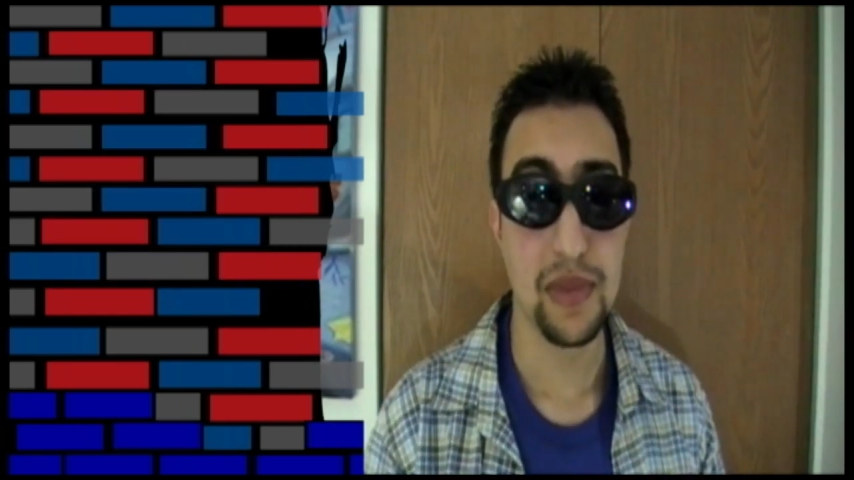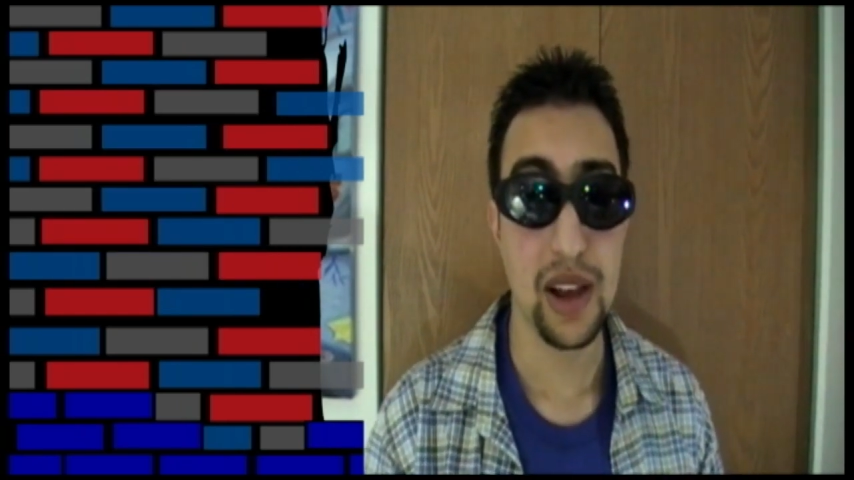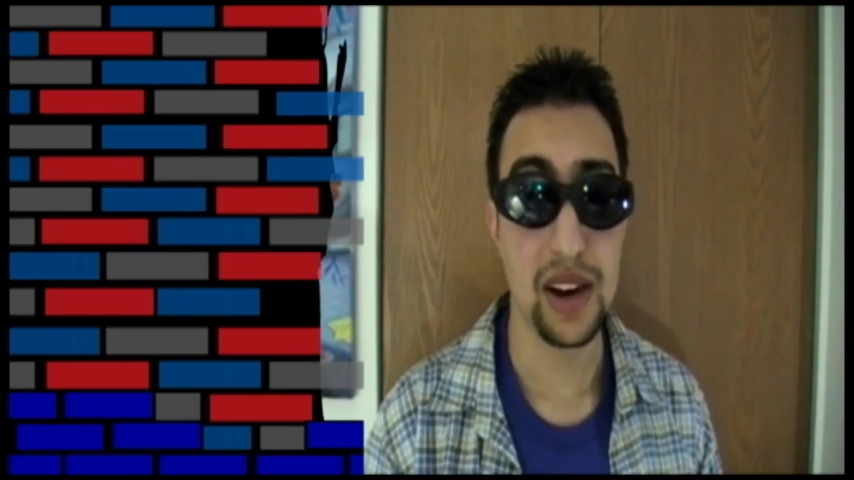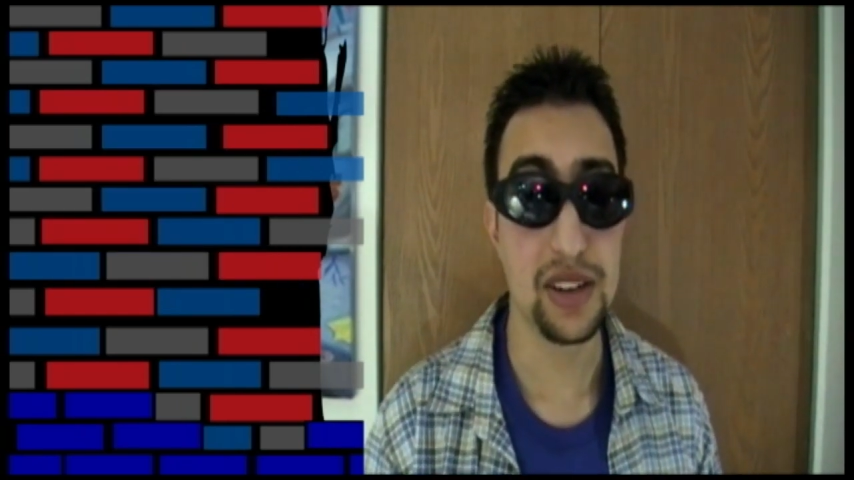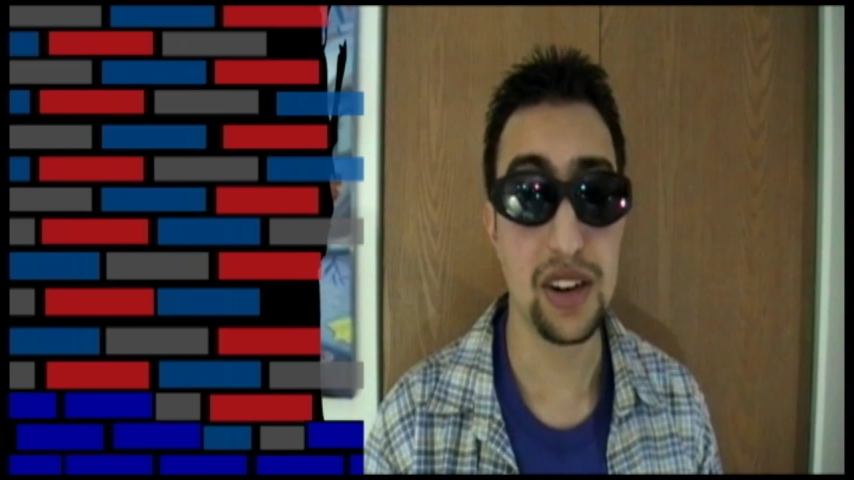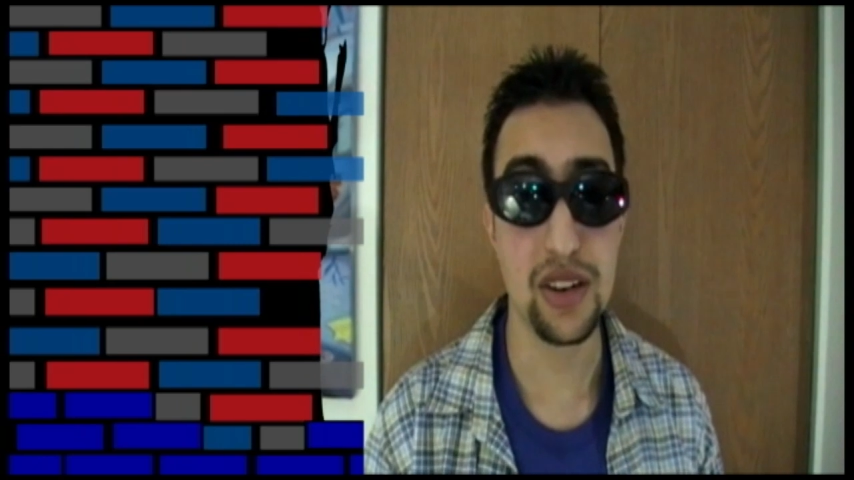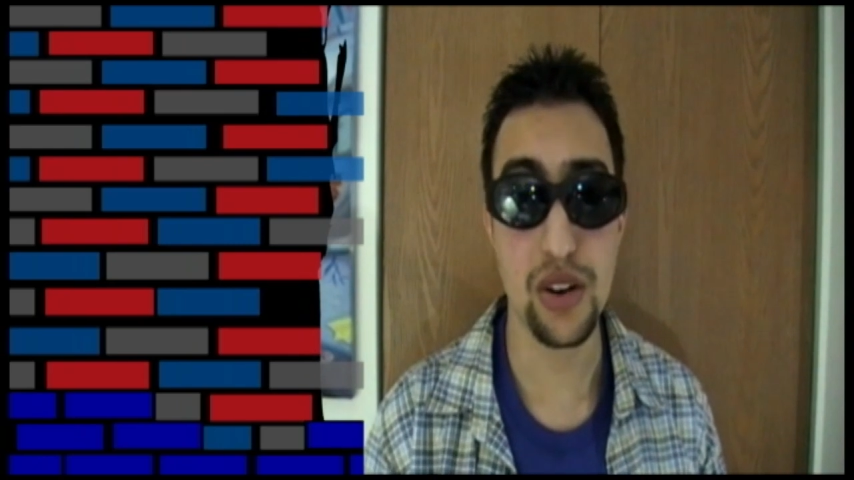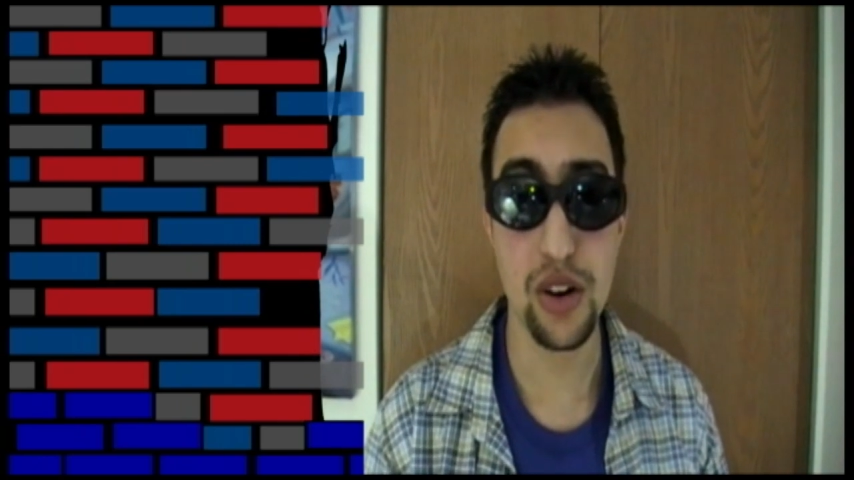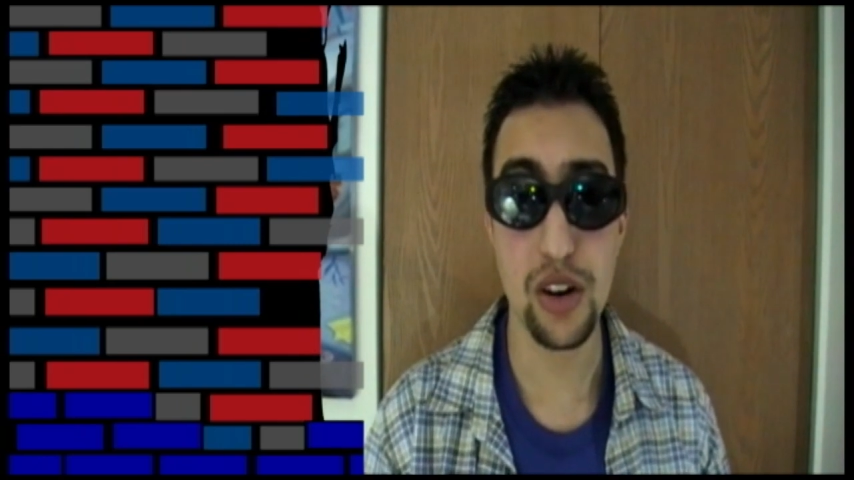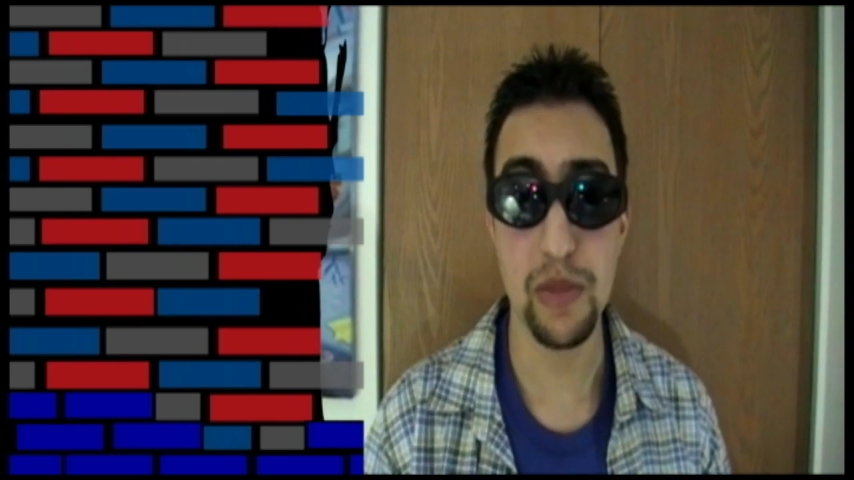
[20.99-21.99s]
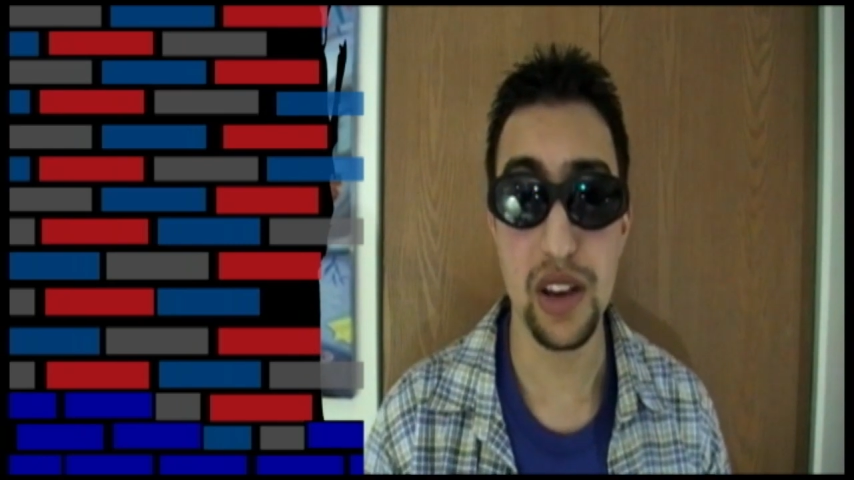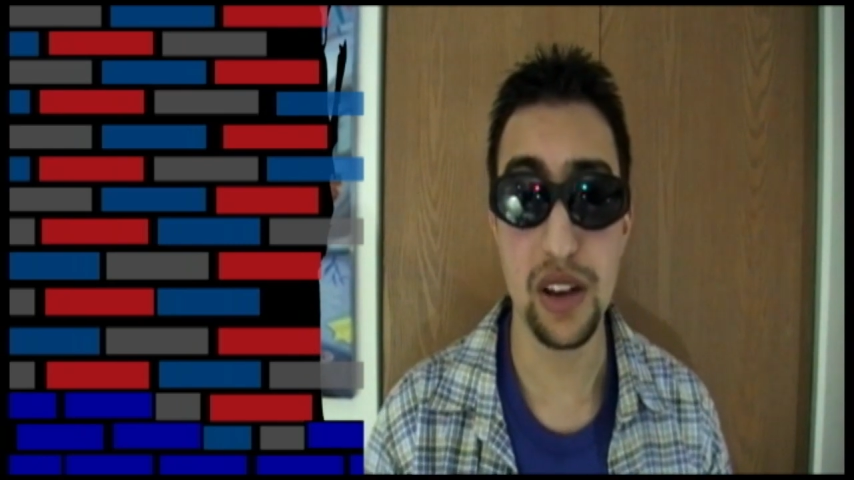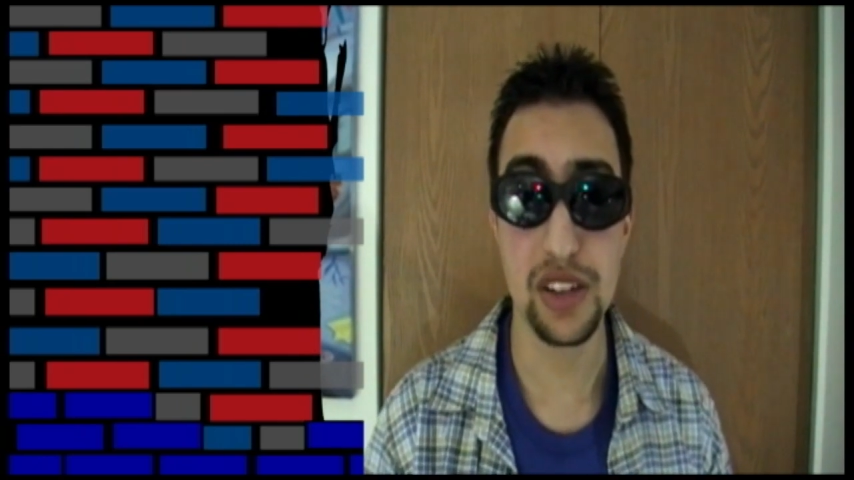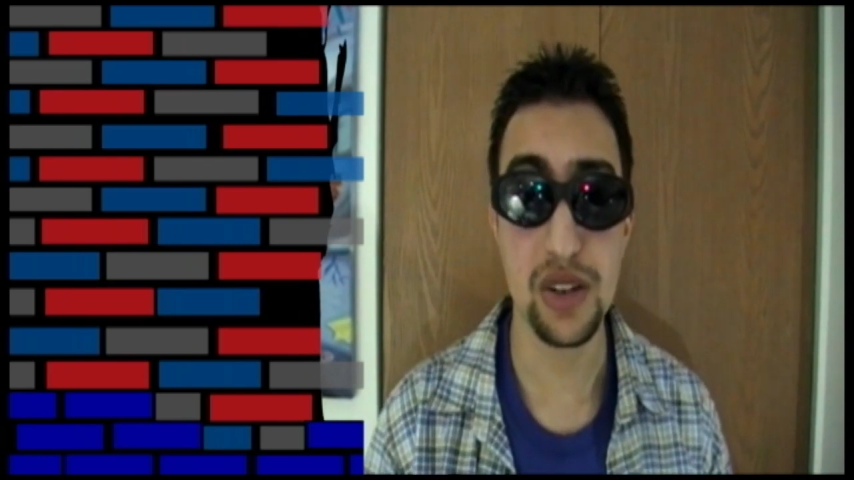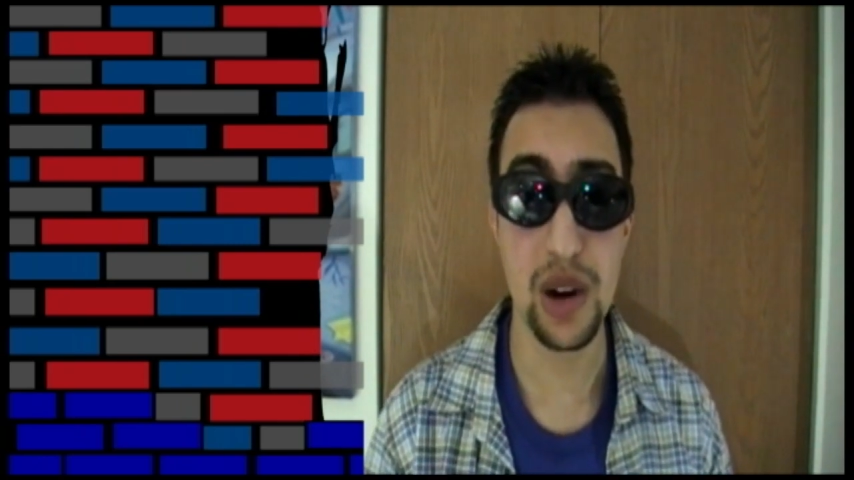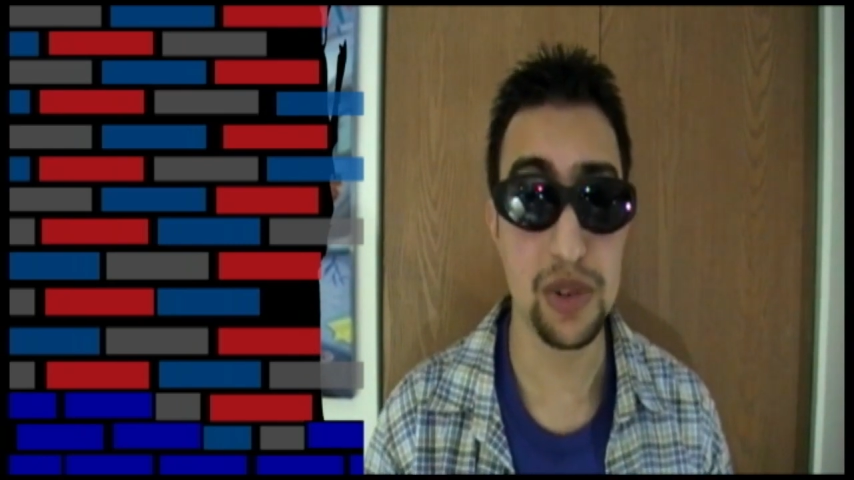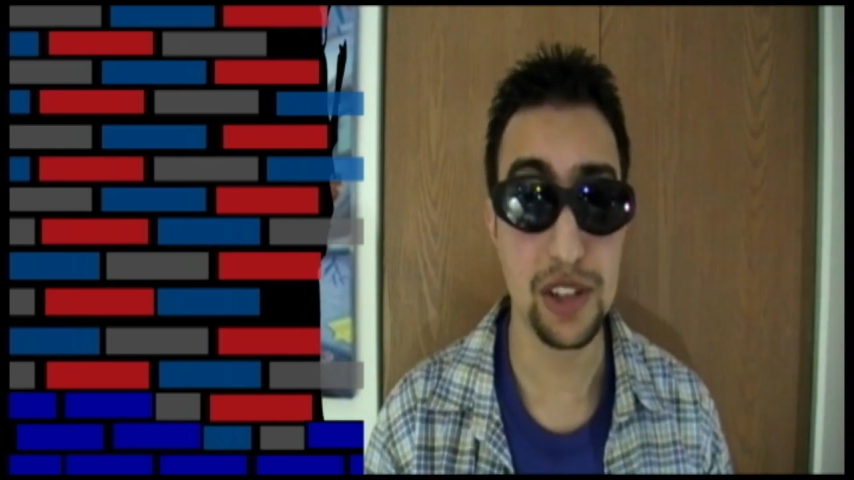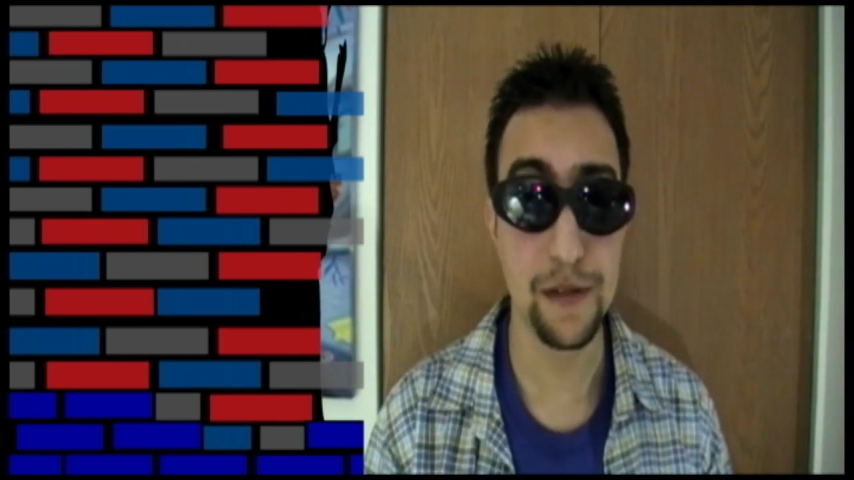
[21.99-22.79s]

and it didn't occur to me until I was